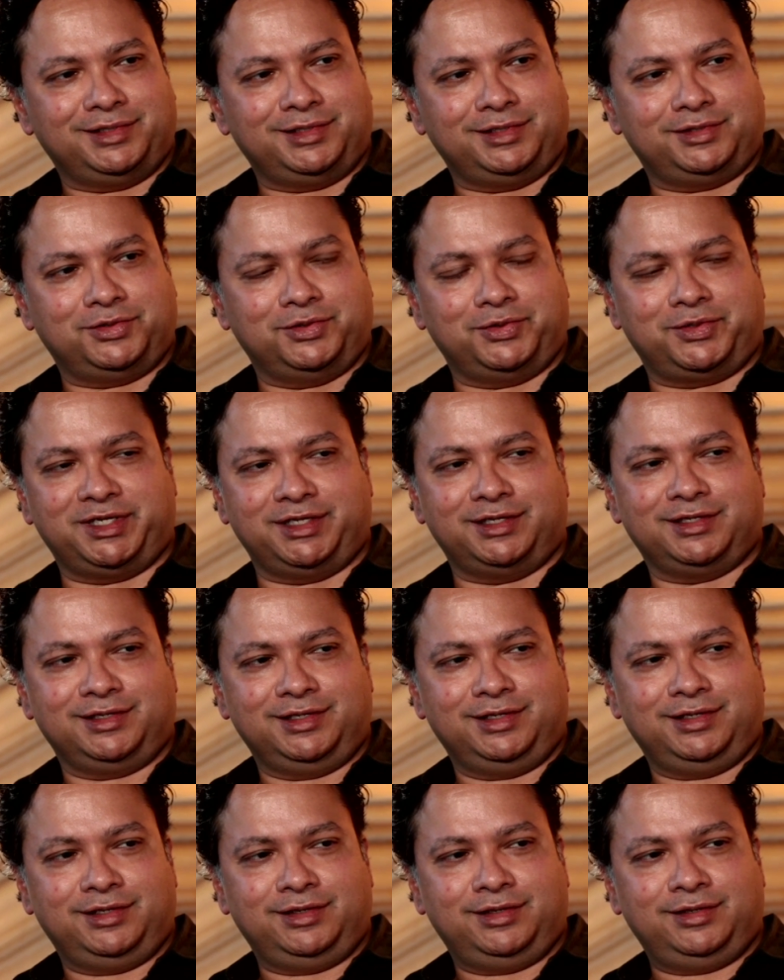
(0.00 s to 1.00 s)
It's okay.
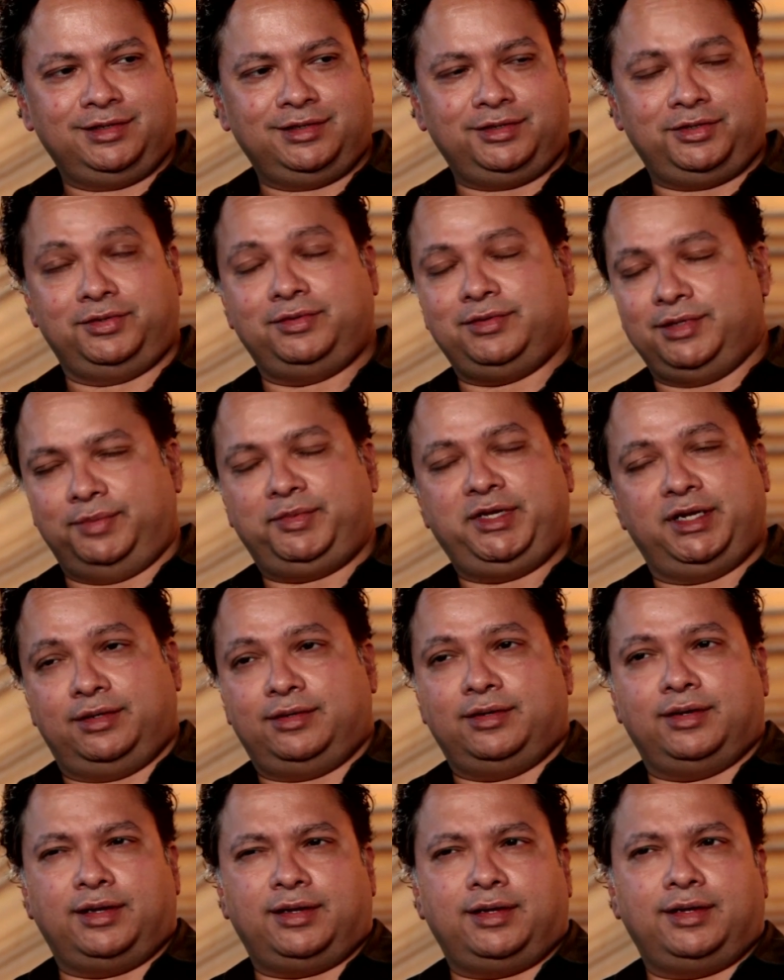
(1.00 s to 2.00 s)

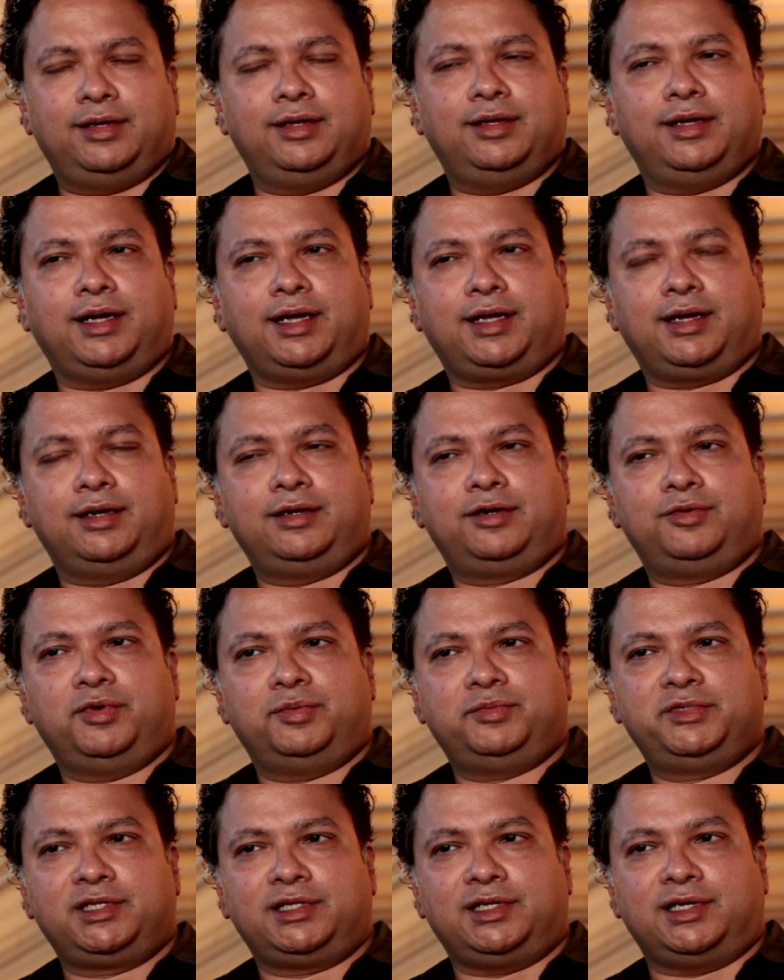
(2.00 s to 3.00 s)
I can't
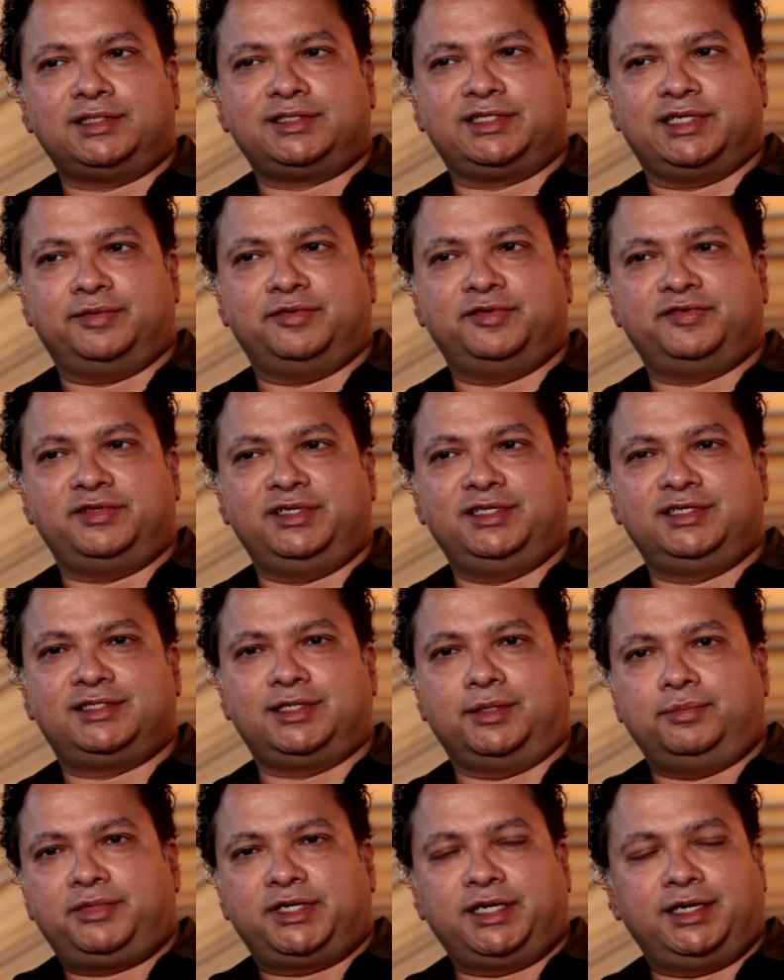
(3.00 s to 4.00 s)
remember the last time I've seen
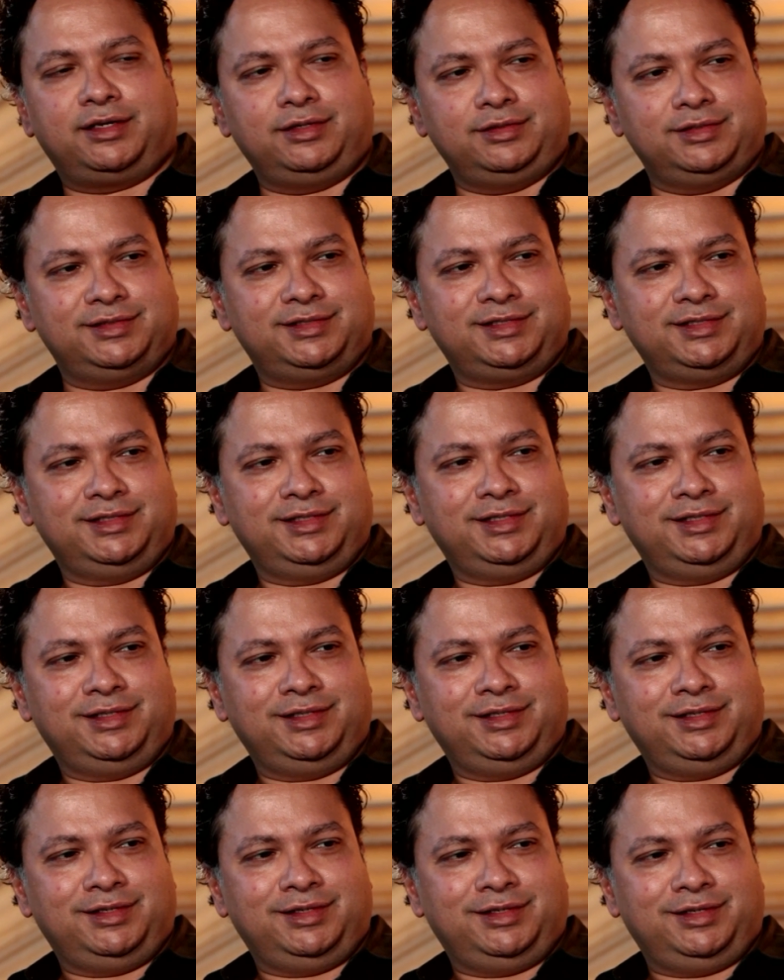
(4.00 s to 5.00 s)
subtitles
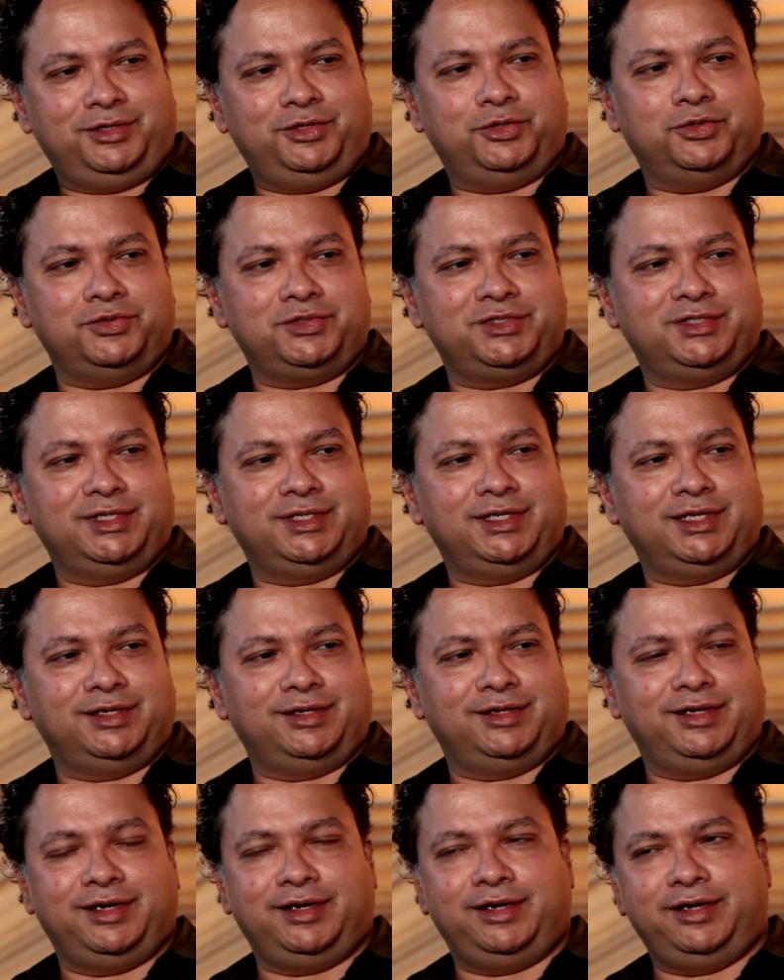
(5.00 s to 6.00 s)
used in
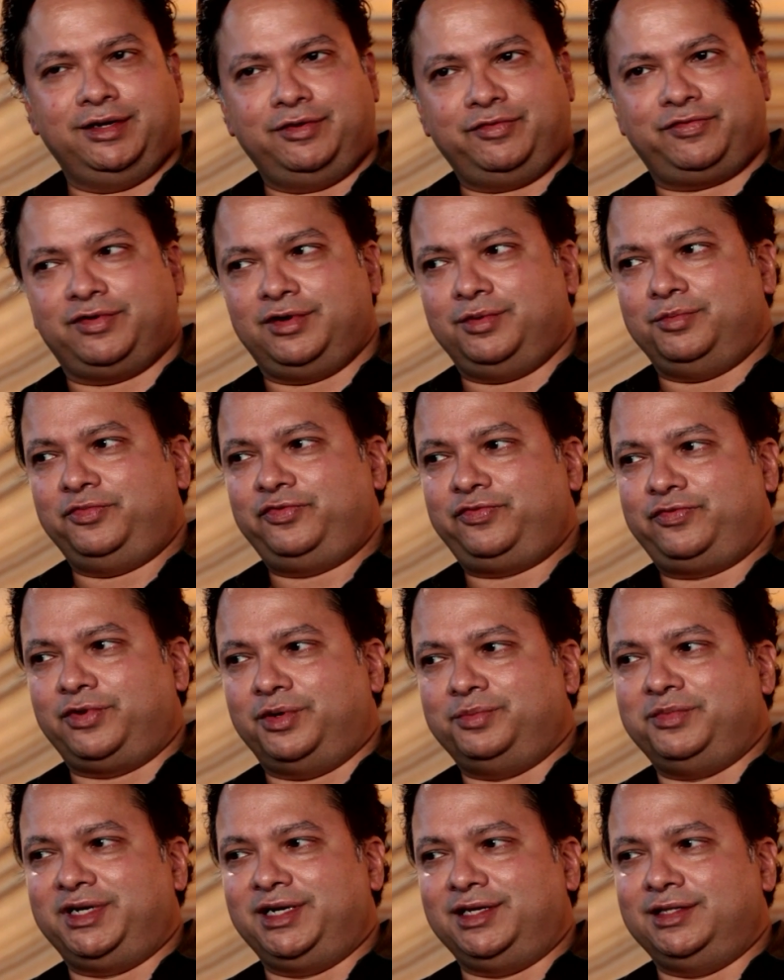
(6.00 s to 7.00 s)
an Indian film
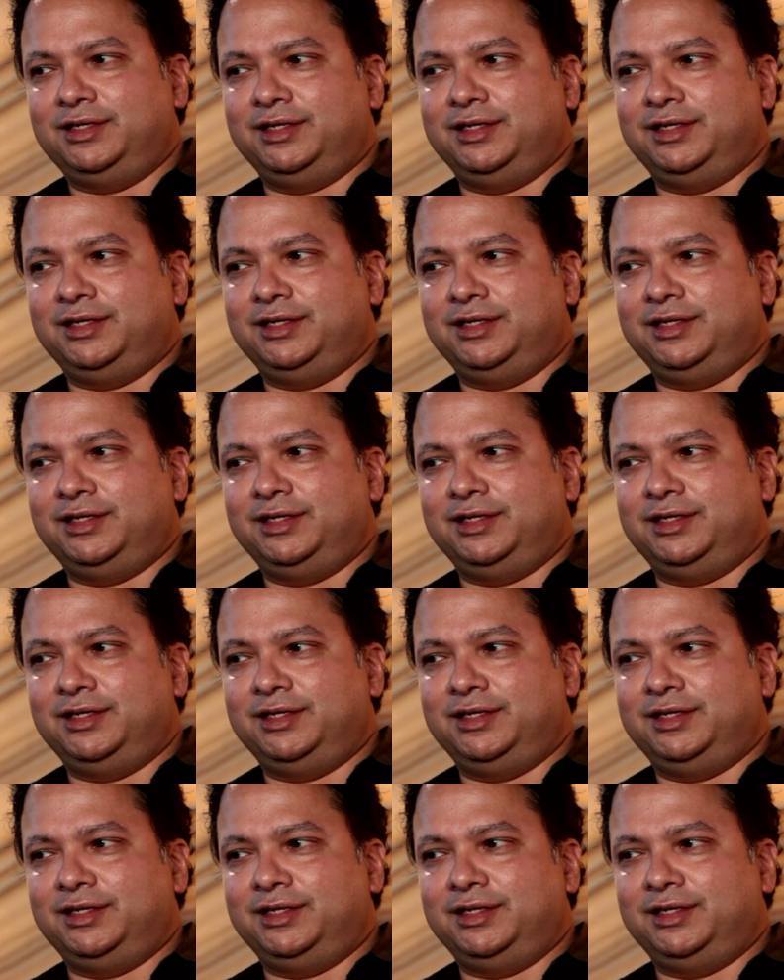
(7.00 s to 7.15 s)
from another